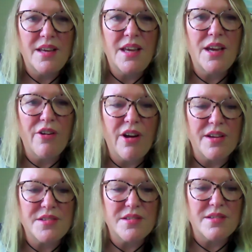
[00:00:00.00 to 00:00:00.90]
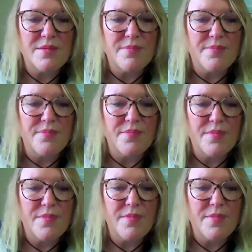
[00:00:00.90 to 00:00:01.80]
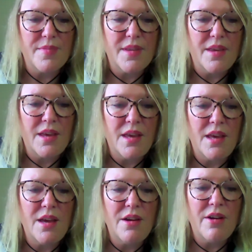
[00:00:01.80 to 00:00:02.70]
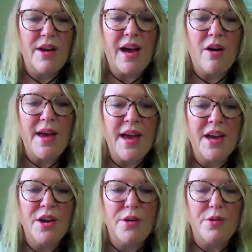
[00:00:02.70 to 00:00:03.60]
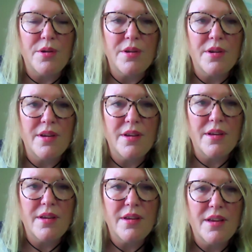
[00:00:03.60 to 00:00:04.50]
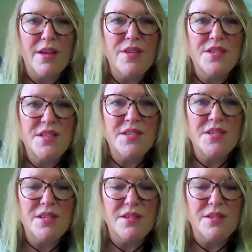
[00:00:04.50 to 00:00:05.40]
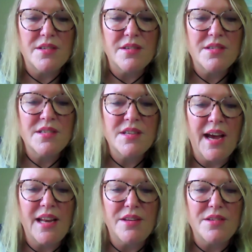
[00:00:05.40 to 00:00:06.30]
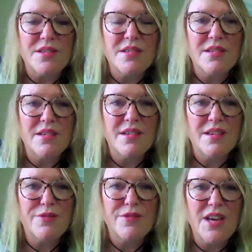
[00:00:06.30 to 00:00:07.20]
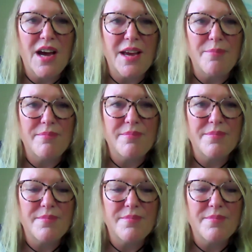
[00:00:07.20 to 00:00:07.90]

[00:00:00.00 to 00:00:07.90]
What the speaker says: Hear us. Hear our echo in the distant silence of time.